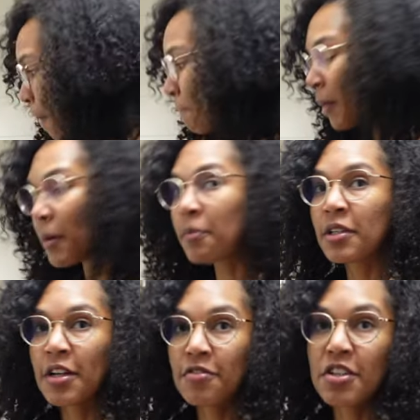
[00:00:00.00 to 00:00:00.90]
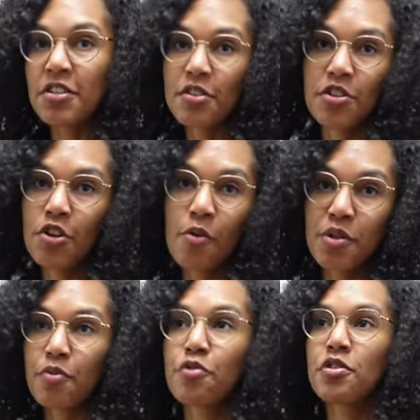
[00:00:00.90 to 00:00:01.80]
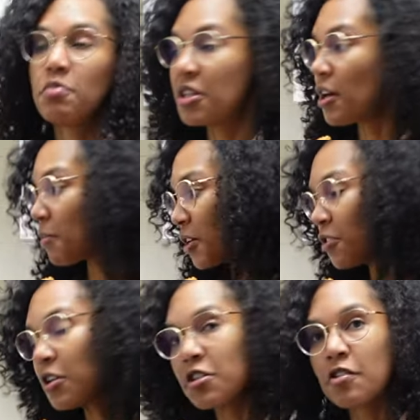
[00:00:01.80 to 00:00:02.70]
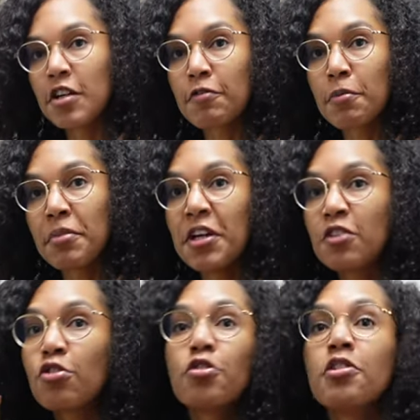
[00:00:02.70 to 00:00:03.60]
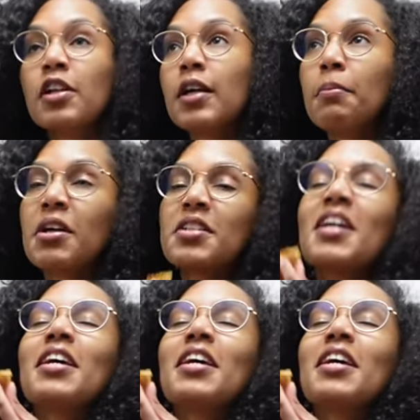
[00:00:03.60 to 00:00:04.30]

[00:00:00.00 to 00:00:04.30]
My mom would love these because she always roasts me that my cookies are never baked thoroughly. Because I